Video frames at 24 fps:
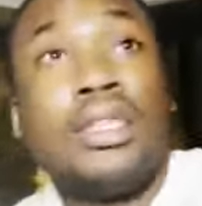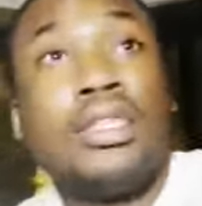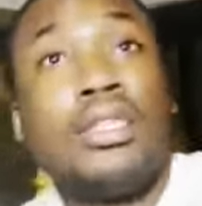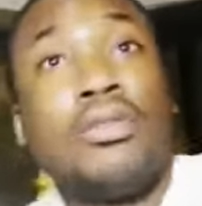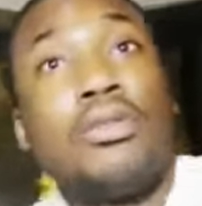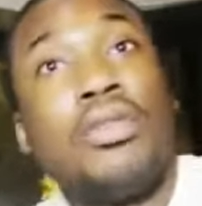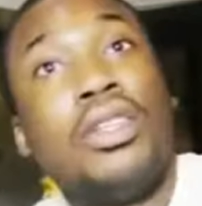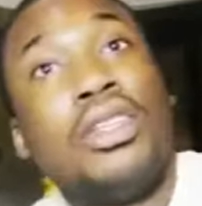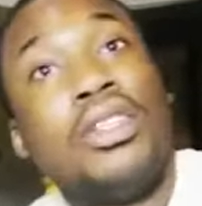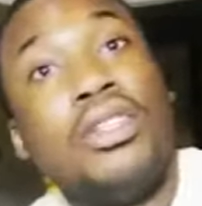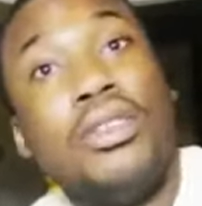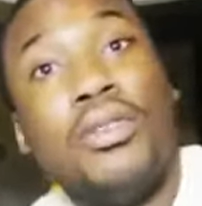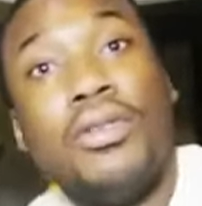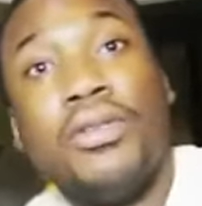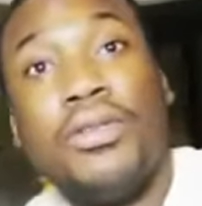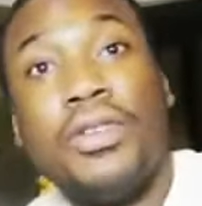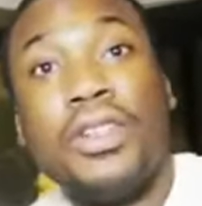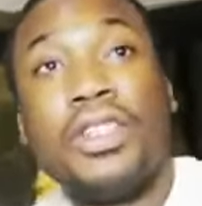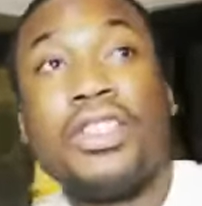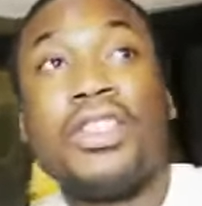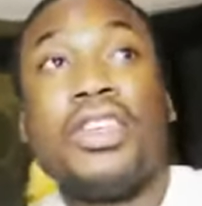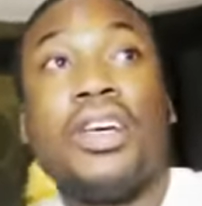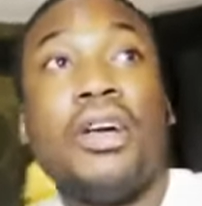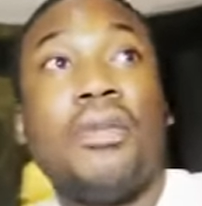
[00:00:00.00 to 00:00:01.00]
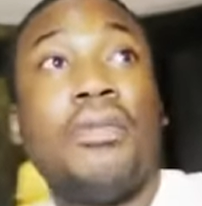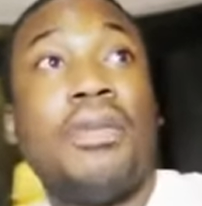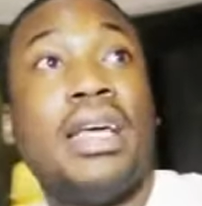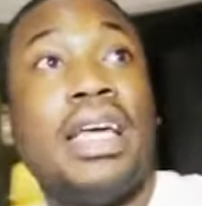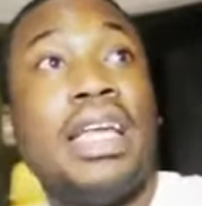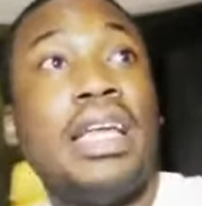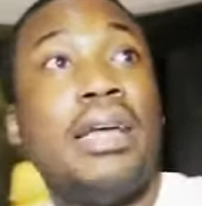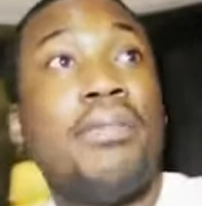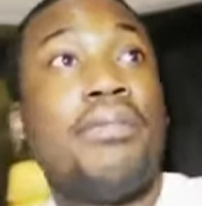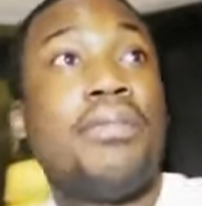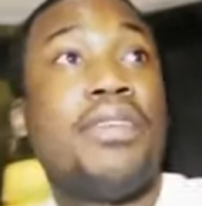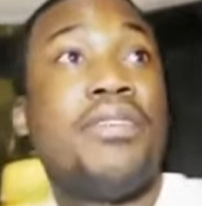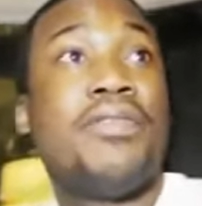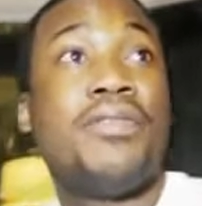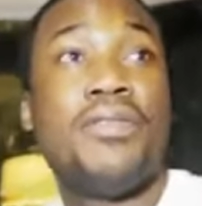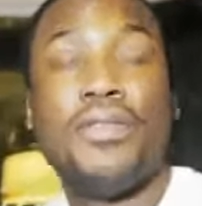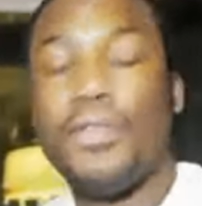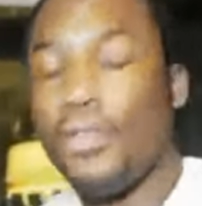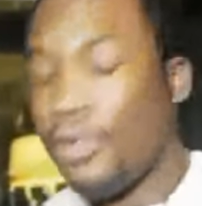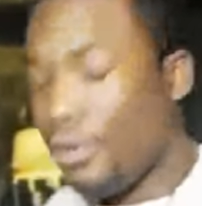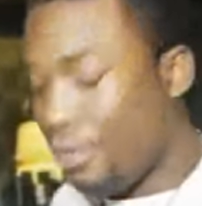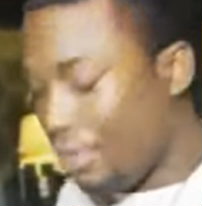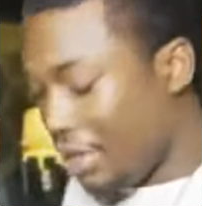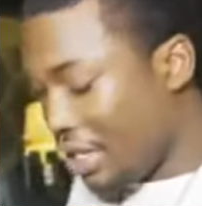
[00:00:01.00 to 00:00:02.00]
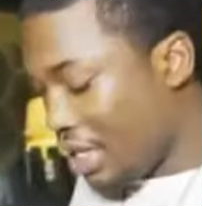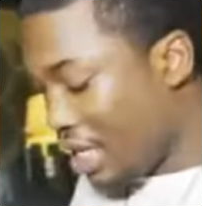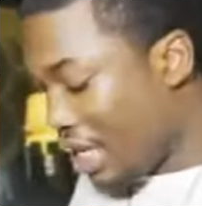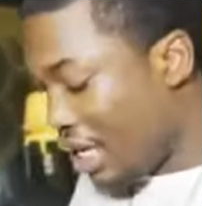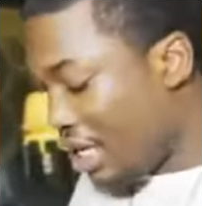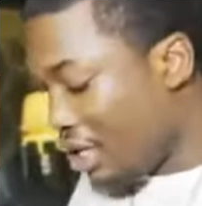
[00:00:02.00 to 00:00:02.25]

I just want to know, fuck y'all mad at me for, man,